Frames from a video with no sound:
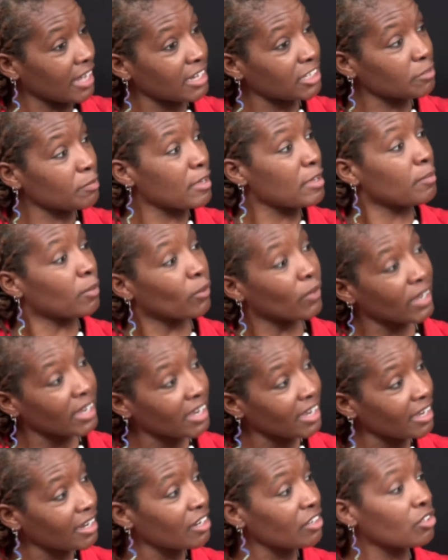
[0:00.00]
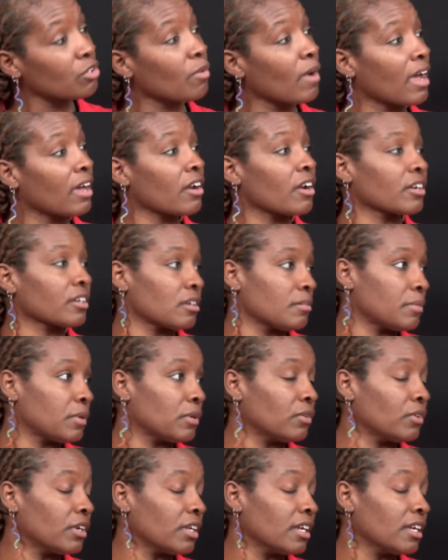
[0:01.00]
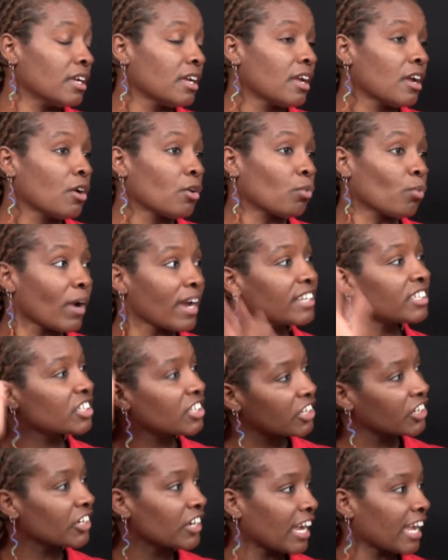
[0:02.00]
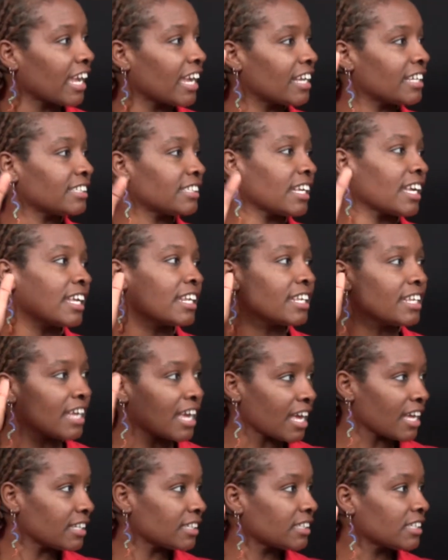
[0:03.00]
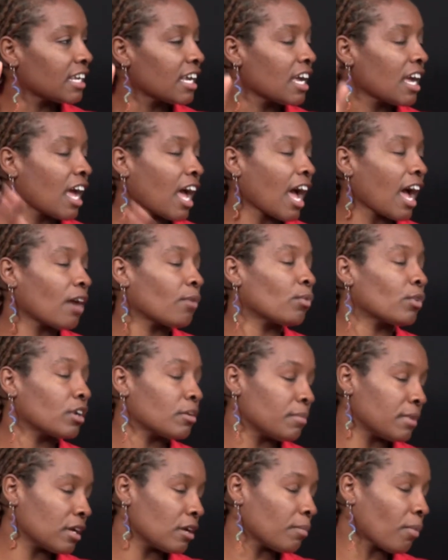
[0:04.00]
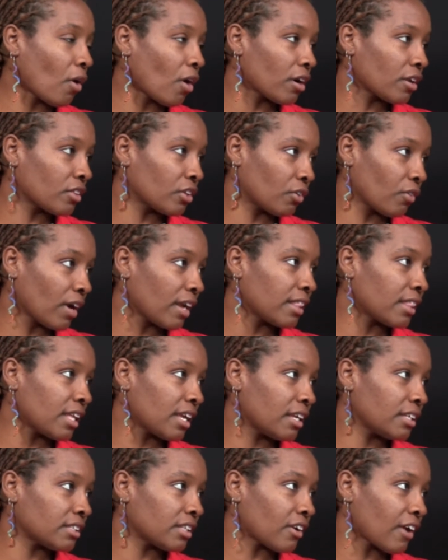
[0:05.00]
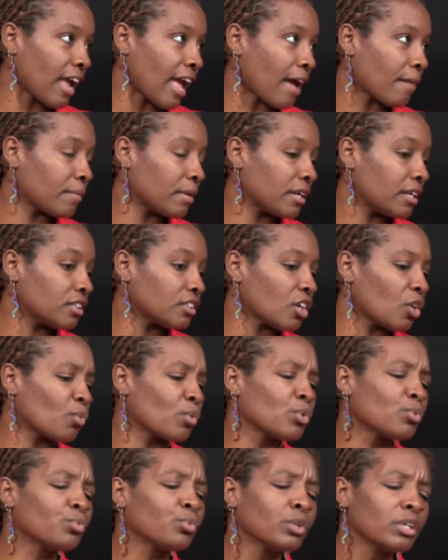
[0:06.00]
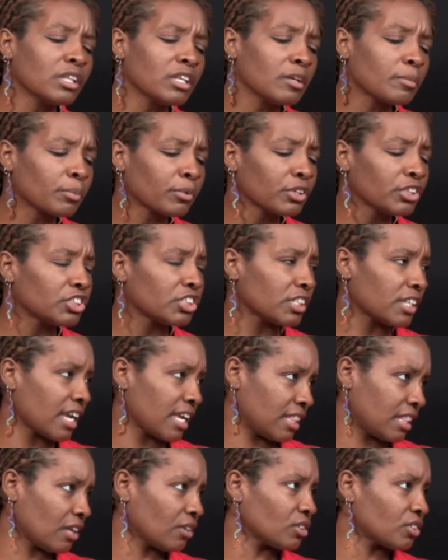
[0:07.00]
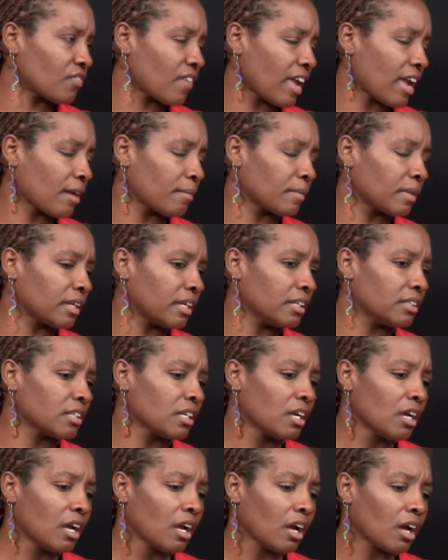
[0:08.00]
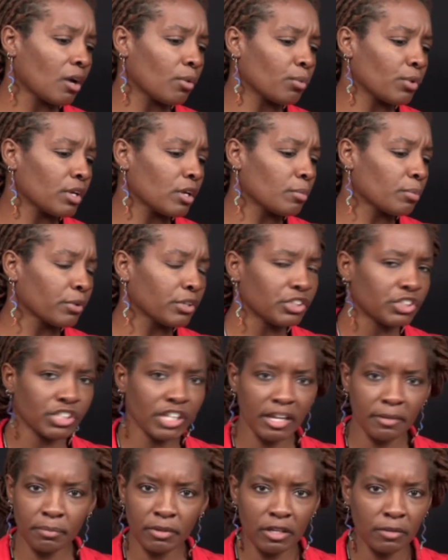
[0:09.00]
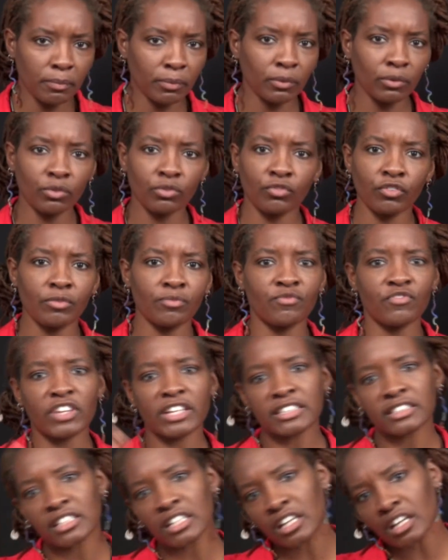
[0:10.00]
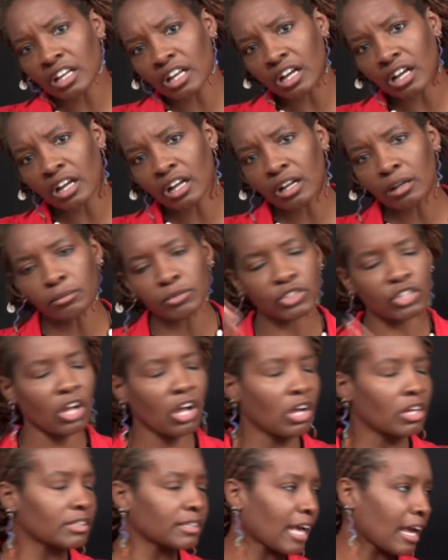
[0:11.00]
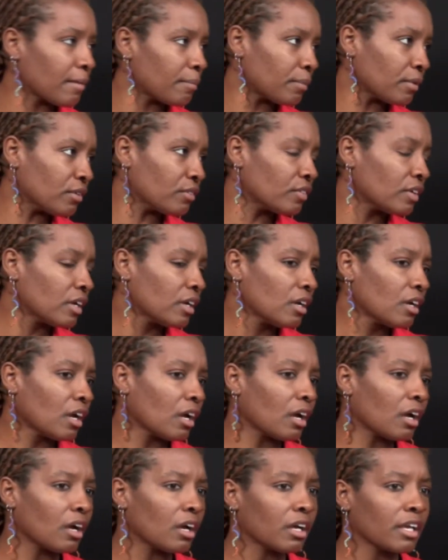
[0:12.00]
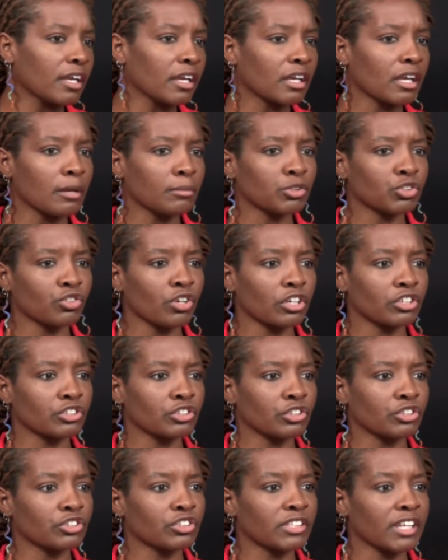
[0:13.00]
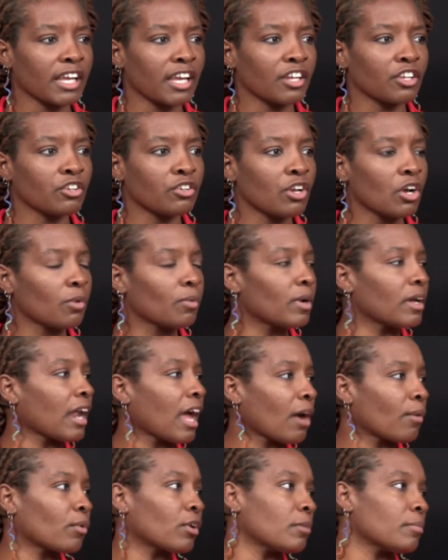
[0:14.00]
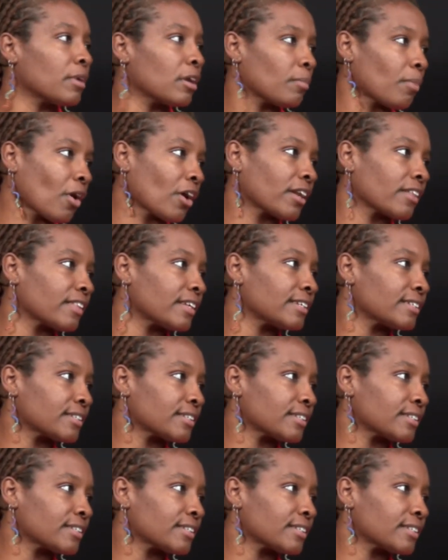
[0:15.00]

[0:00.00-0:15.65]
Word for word: And that's people in and throughout our community raising their hands saying, yes, I want to be a part of the great things that are happening. So we really appreciate those families. Um, we appreciate people from fixed incomes to all type of uh, income structures saying, you know what, I want to be a part of